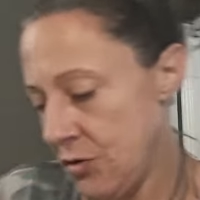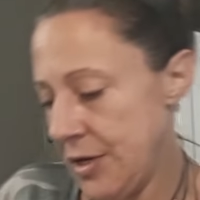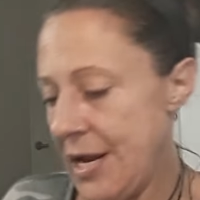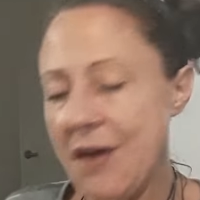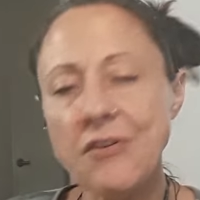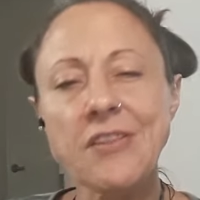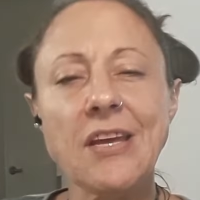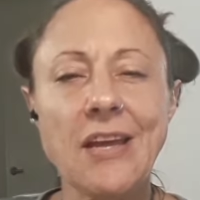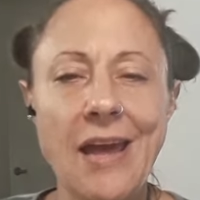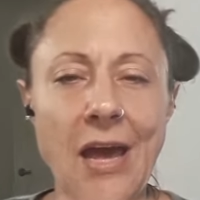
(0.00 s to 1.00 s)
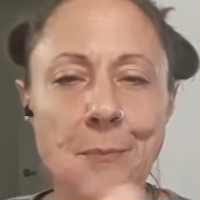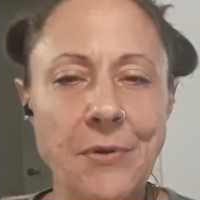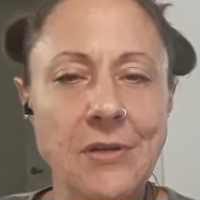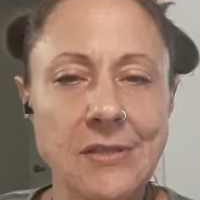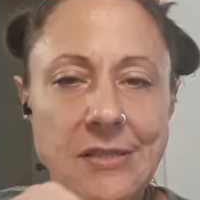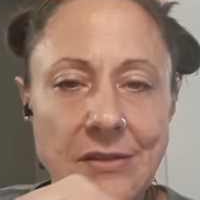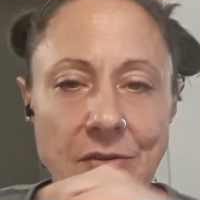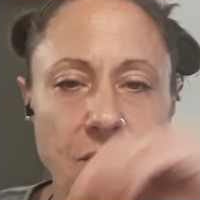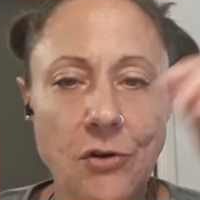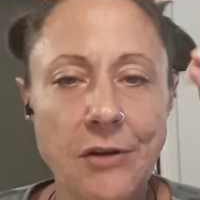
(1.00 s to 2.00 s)
right. Everything happened
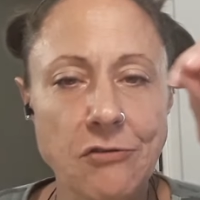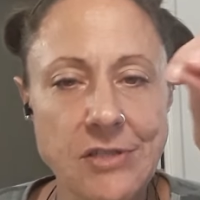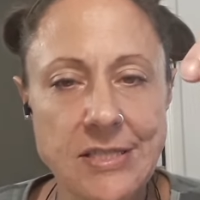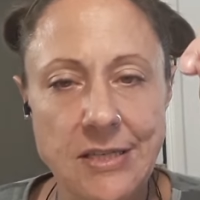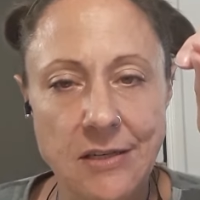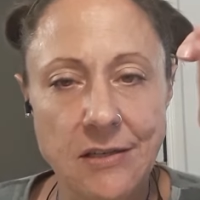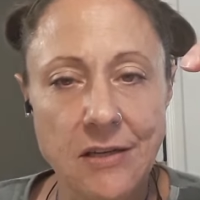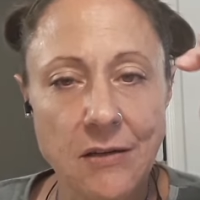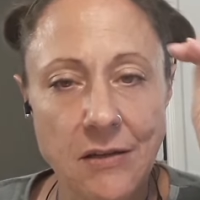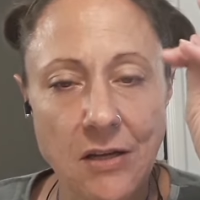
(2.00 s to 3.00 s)
for a reason.